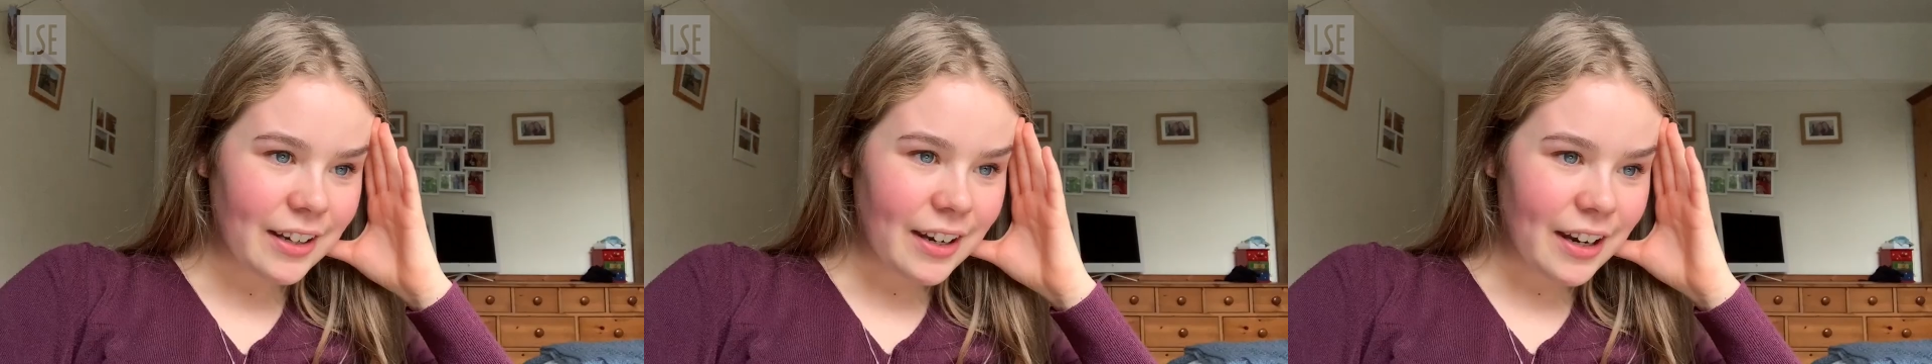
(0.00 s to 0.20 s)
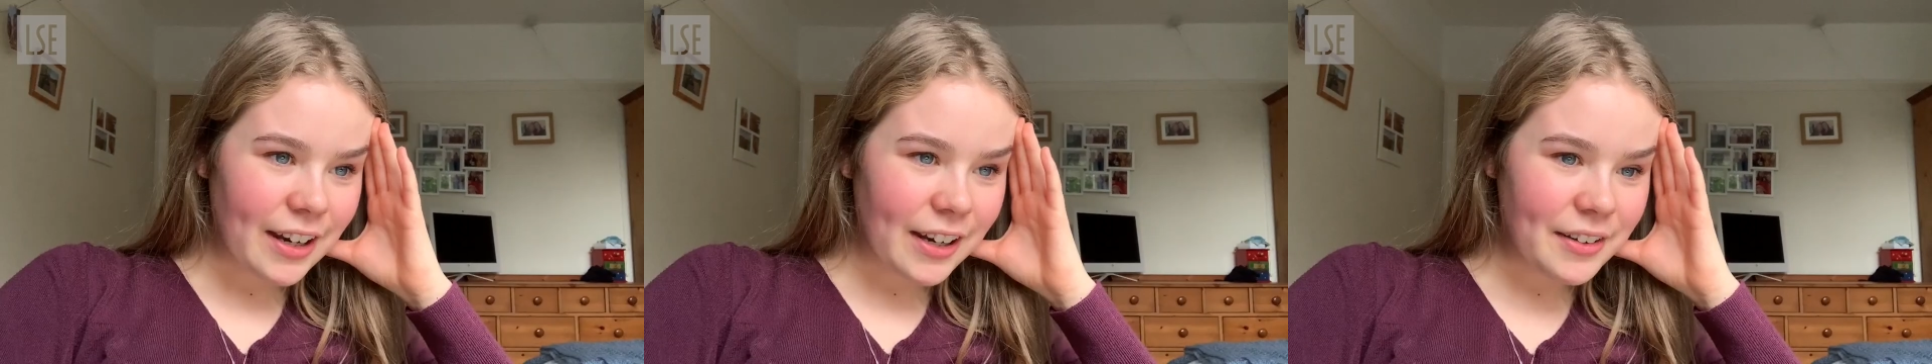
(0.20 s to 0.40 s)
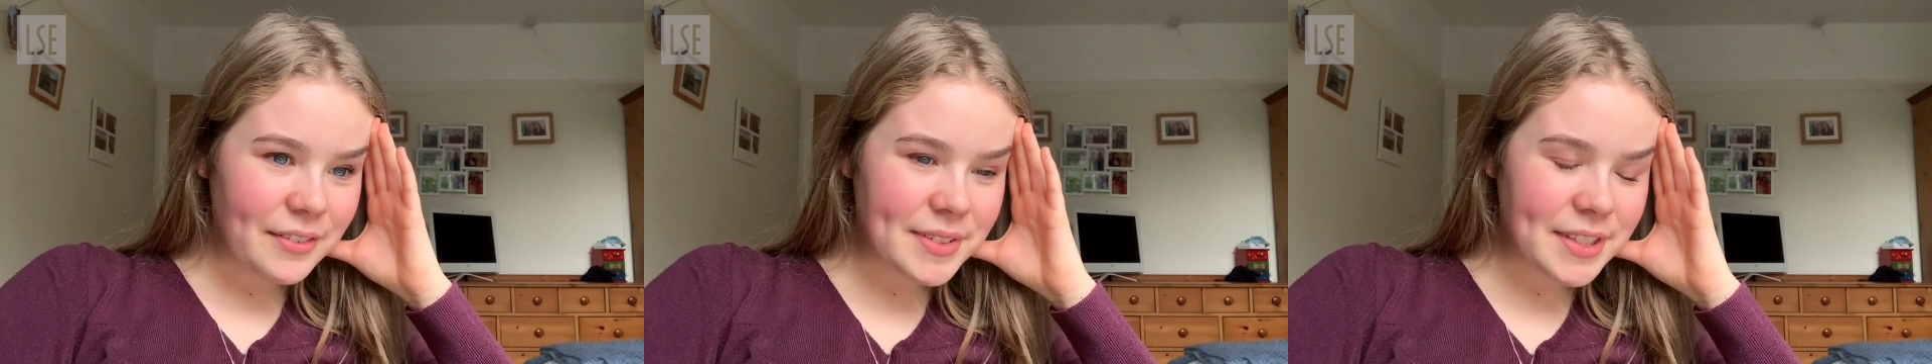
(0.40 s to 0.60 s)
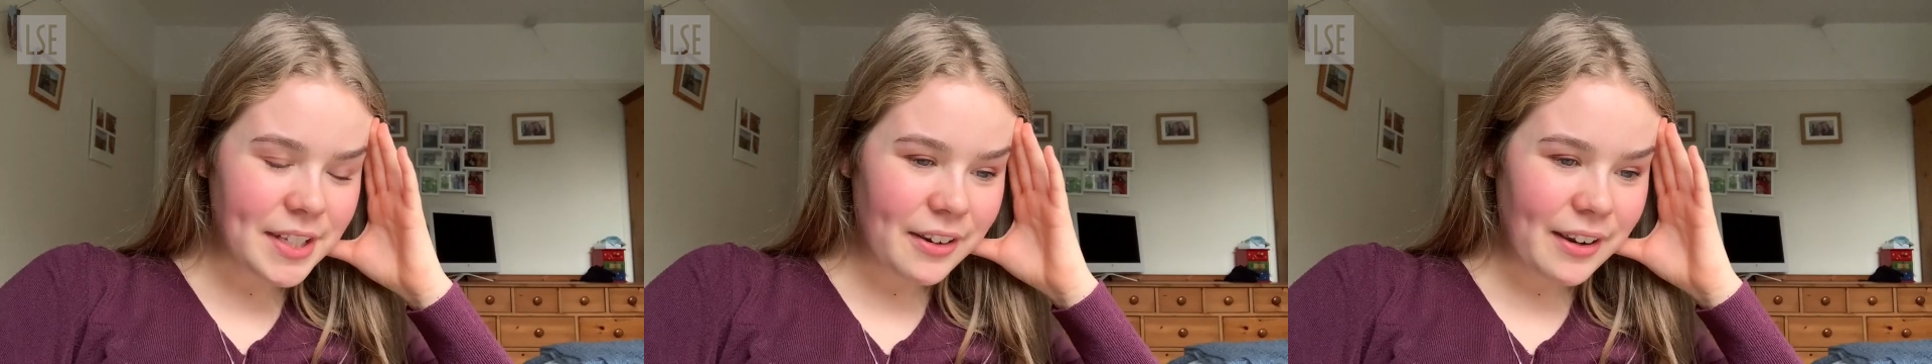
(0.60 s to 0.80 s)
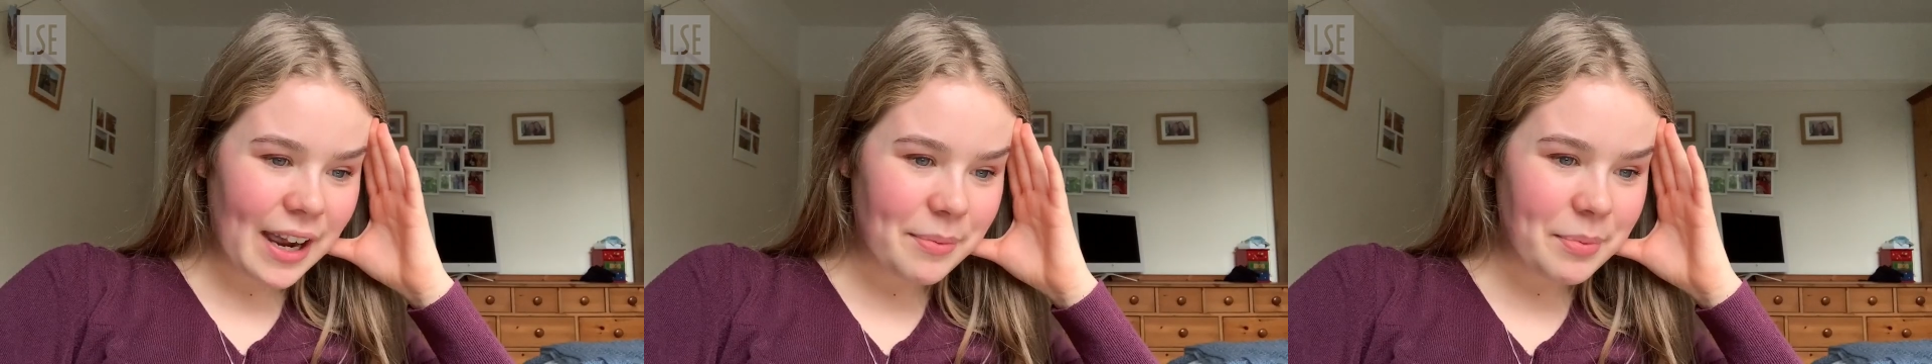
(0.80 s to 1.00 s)
I'm
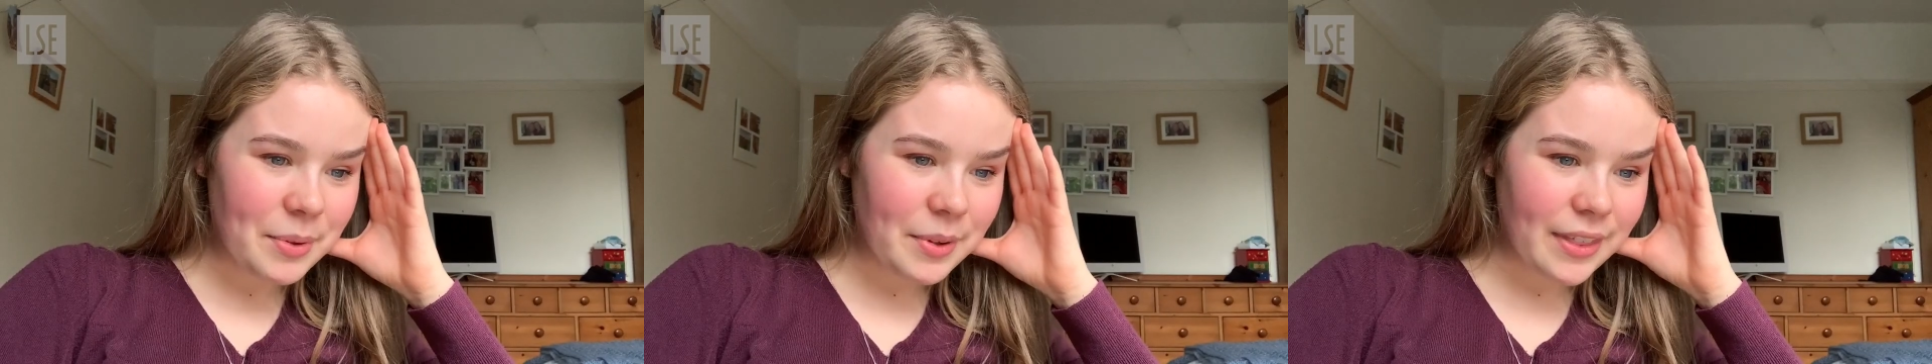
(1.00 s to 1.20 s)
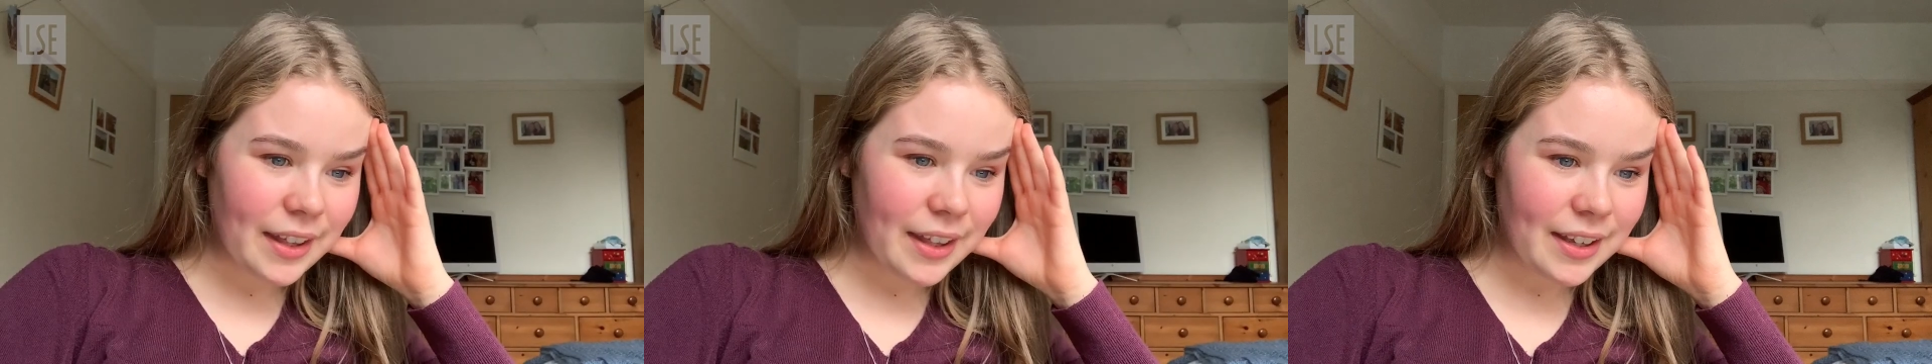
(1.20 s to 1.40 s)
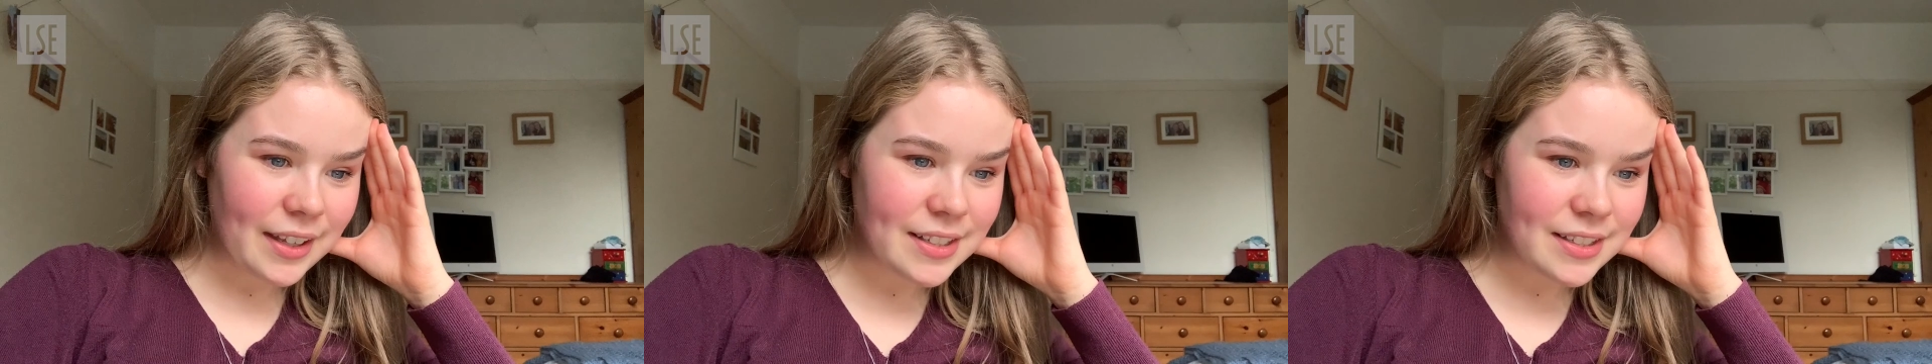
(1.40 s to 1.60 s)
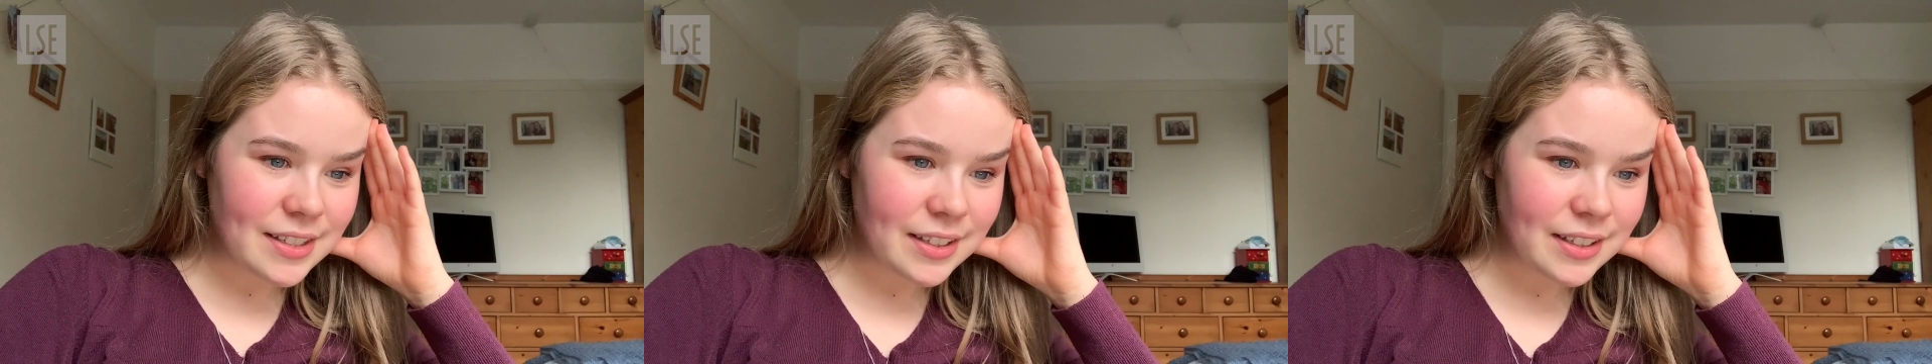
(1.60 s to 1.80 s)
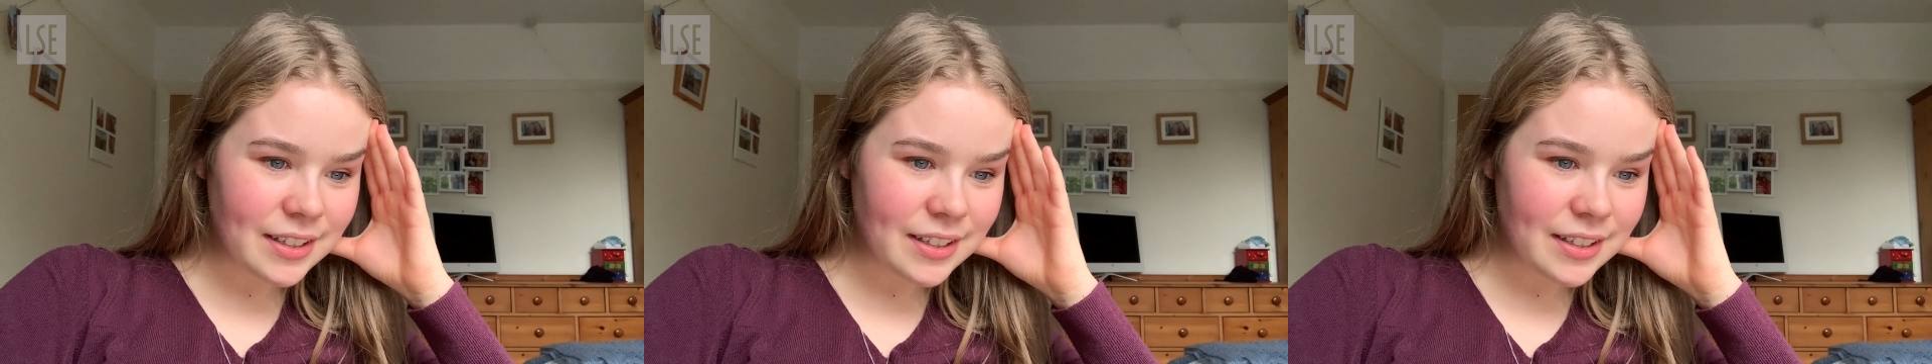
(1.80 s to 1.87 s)
so happy with this.